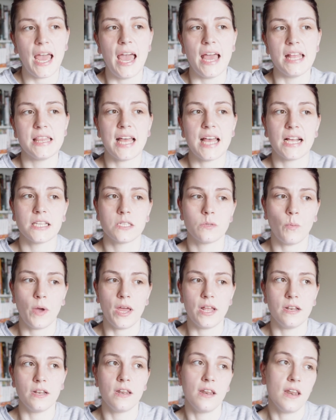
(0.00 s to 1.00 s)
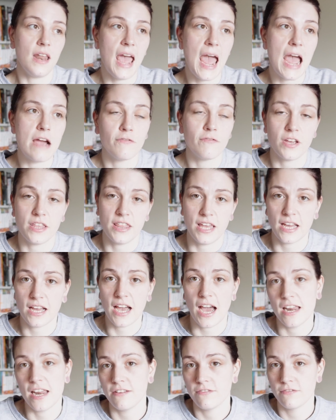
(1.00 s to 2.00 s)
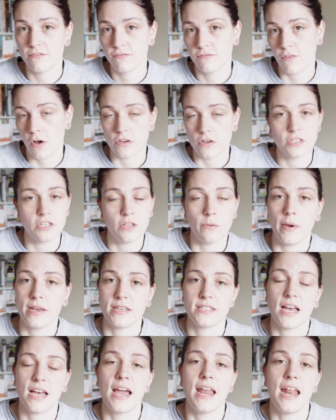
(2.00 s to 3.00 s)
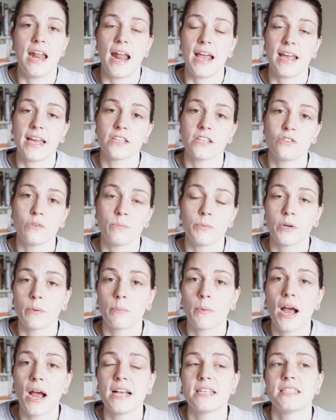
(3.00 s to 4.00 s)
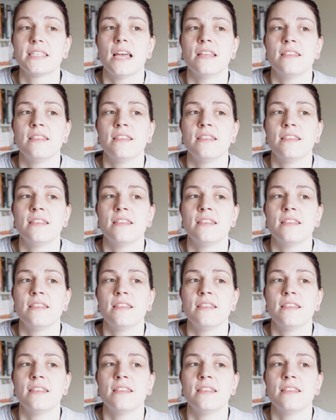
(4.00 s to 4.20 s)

And that's when everything kind of falls to the wayside and I get super depressed.